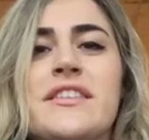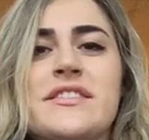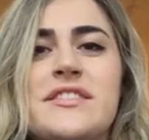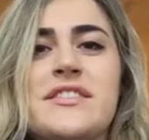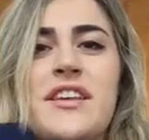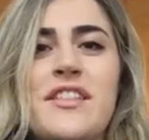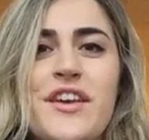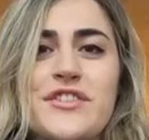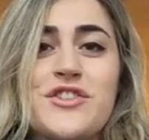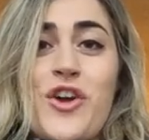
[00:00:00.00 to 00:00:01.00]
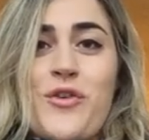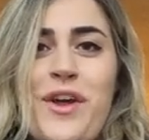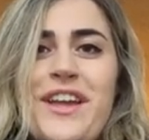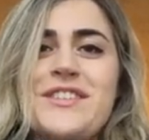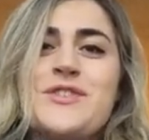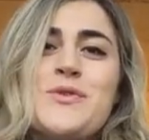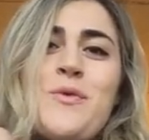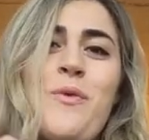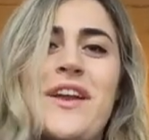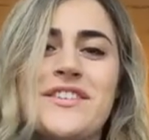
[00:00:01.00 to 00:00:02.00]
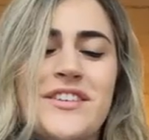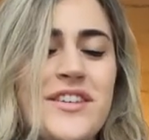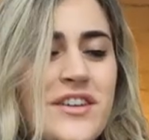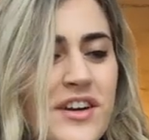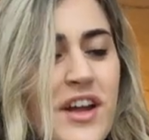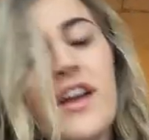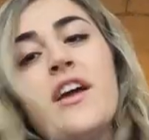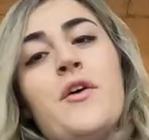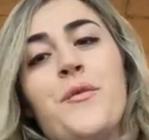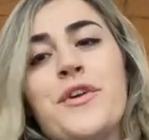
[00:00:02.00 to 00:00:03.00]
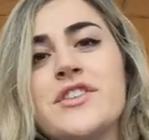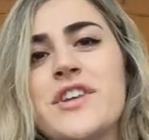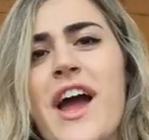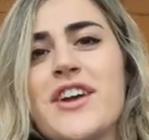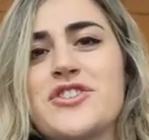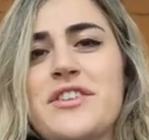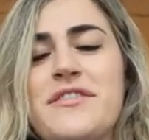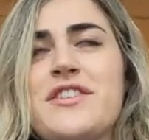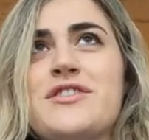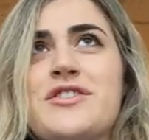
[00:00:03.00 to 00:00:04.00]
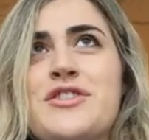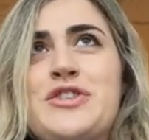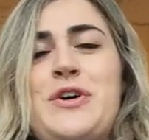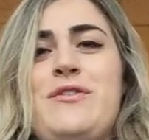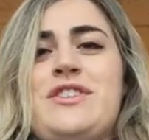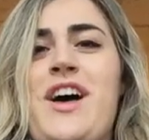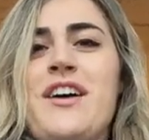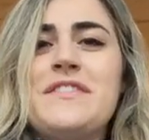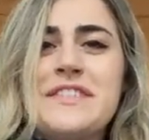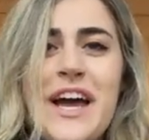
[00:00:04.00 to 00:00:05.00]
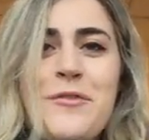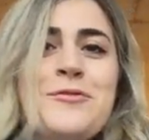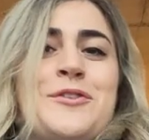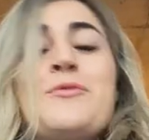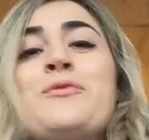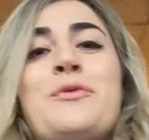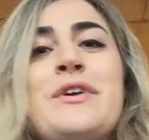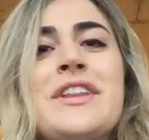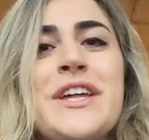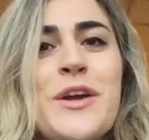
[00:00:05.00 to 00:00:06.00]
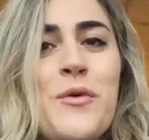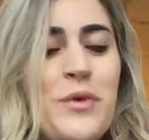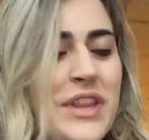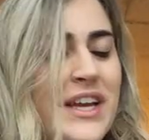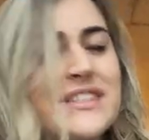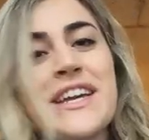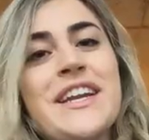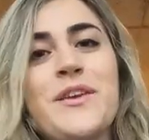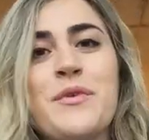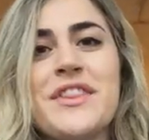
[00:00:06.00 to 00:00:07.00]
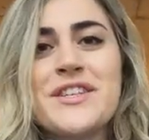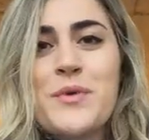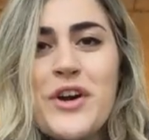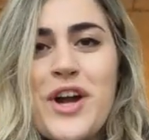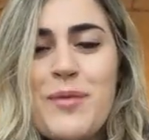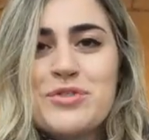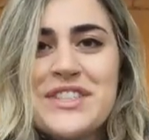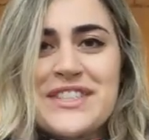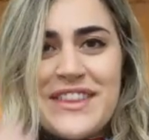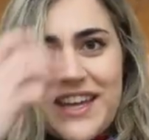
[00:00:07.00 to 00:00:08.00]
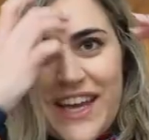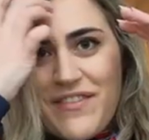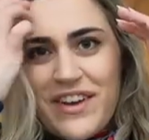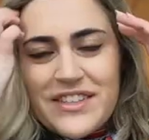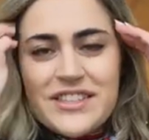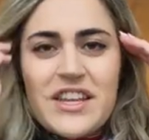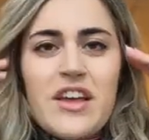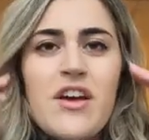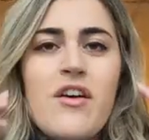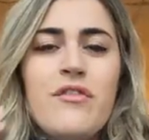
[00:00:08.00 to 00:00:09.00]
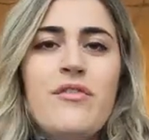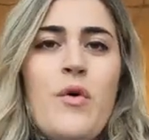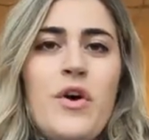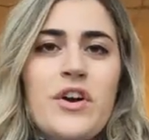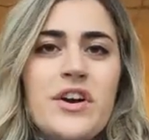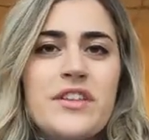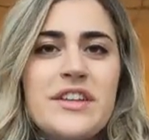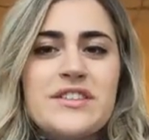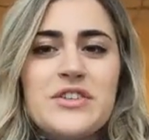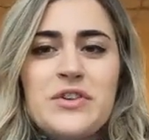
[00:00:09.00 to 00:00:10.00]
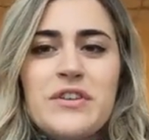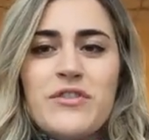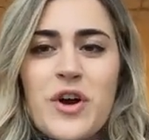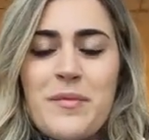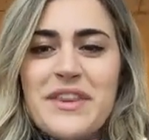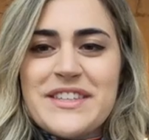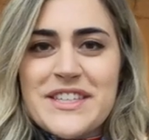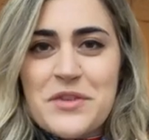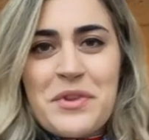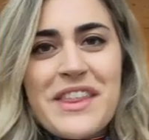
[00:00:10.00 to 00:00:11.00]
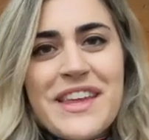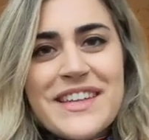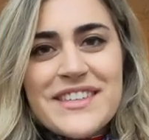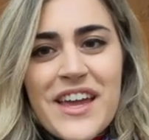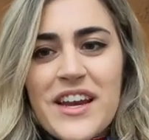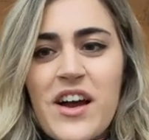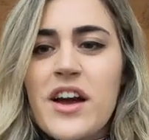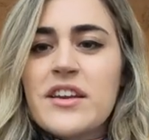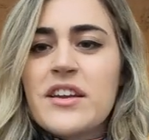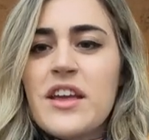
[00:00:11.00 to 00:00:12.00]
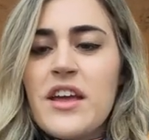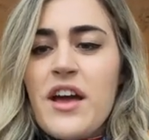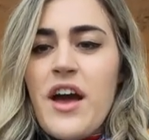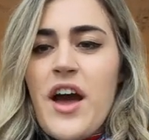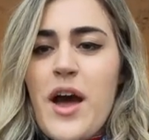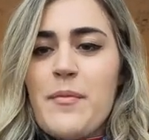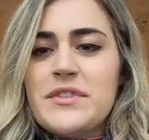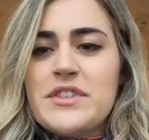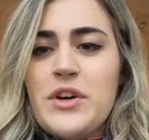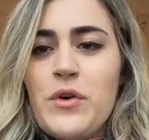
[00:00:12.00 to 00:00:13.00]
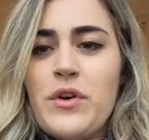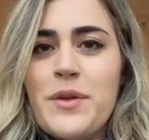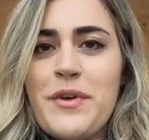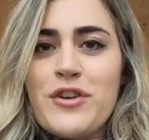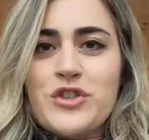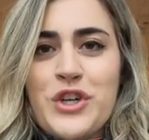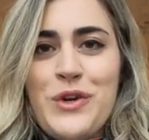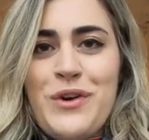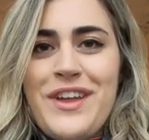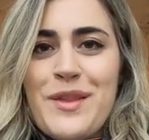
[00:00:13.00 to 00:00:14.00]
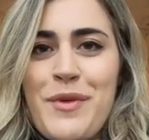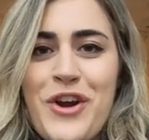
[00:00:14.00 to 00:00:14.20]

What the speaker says: is this gray sweater, which actually feels so soft. I was really, really excited with the sweater options that they gave us for this new uniform, and this is the one that they decided on. So let me go show you it in the